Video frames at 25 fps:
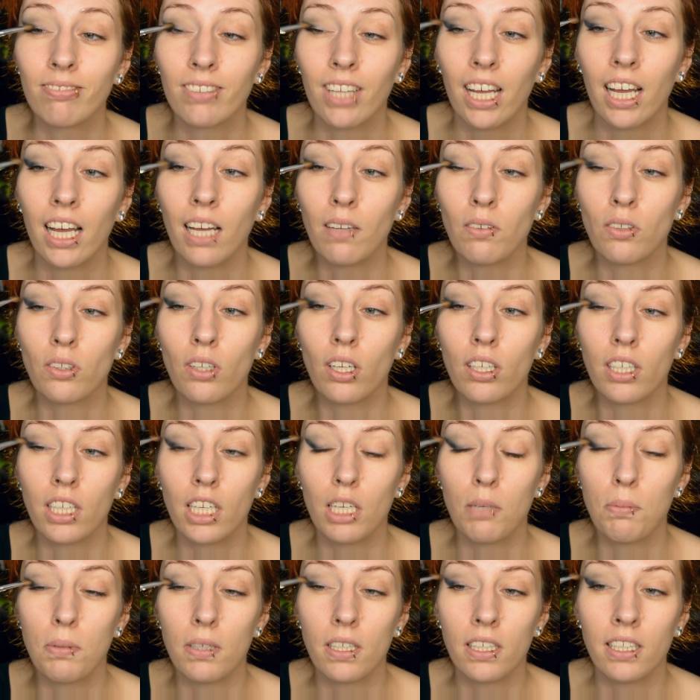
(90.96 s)
and we're gonna
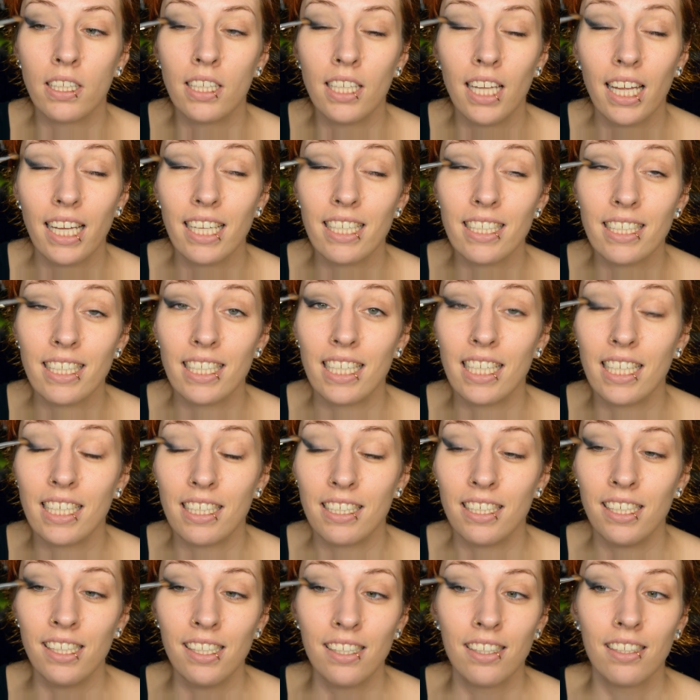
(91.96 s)
keep it nice and
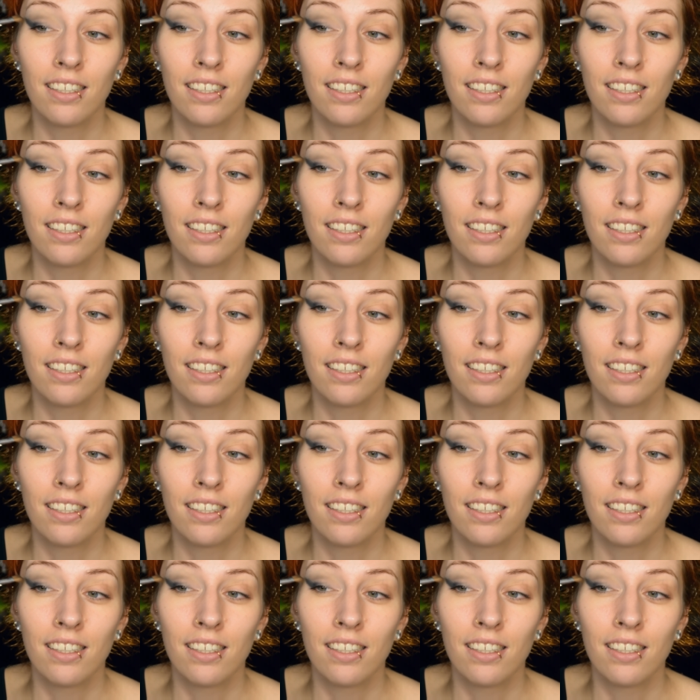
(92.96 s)
easy.